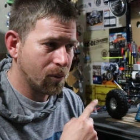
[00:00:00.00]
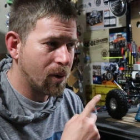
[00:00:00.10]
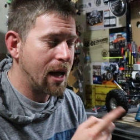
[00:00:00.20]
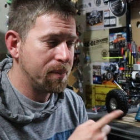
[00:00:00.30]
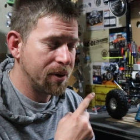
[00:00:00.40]

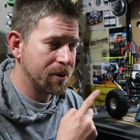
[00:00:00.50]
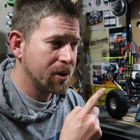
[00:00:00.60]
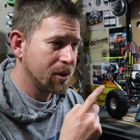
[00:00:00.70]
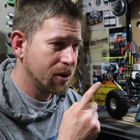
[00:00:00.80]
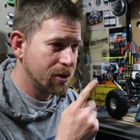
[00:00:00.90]
why I've been
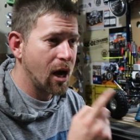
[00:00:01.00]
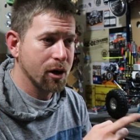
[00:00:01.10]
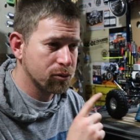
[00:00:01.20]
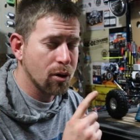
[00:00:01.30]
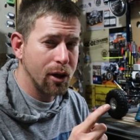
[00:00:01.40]

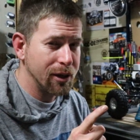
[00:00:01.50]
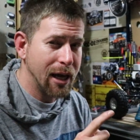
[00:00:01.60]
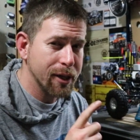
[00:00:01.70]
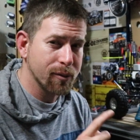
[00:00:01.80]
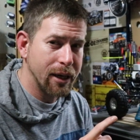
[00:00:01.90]
not crawling
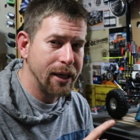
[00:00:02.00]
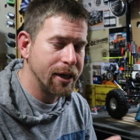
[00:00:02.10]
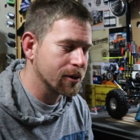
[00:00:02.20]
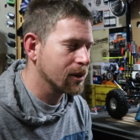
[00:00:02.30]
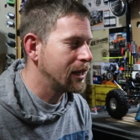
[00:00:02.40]
that great
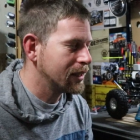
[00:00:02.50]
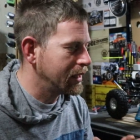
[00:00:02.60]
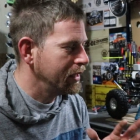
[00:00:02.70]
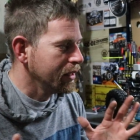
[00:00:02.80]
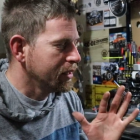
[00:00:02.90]
here
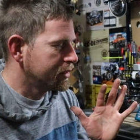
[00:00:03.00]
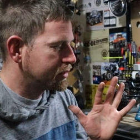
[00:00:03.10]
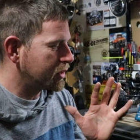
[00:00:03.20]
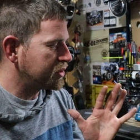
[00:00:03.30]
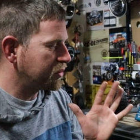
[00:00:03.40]
lately.
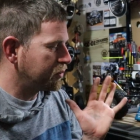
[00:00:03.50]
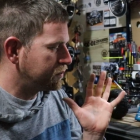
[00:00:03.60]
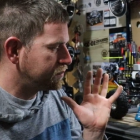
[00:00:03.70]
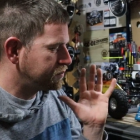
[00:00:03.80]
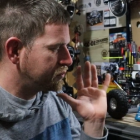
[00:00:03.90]

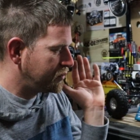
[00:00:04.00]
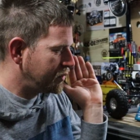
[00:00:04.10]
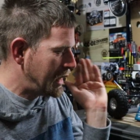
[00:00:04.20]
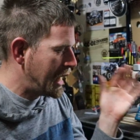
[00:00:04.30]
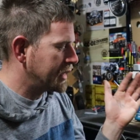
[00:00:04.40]
So
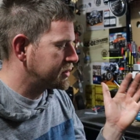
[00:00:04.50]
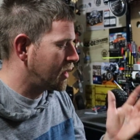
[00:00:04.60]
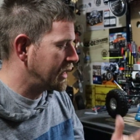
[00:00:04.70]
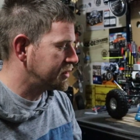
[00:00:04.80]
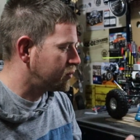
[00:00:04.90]
yeah,
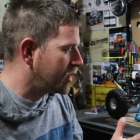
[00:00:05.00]
so I just